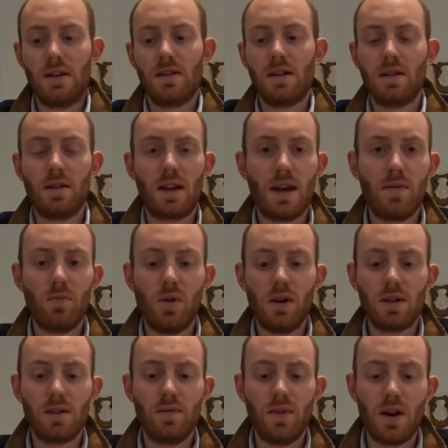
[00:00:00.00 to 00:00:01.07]
So you again
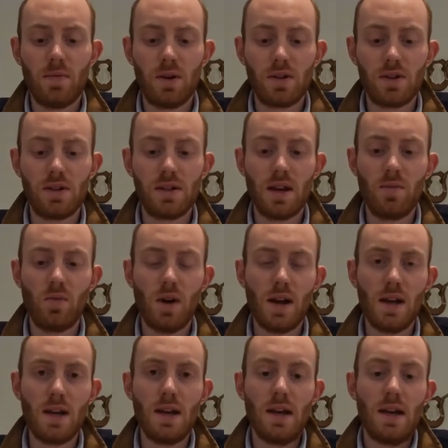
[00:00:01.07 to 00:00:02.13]
works in very much the same
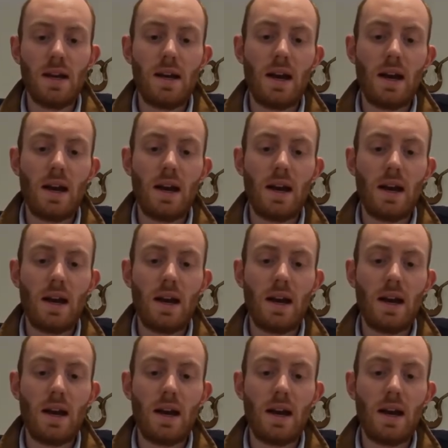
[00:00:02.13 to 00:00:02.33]
way,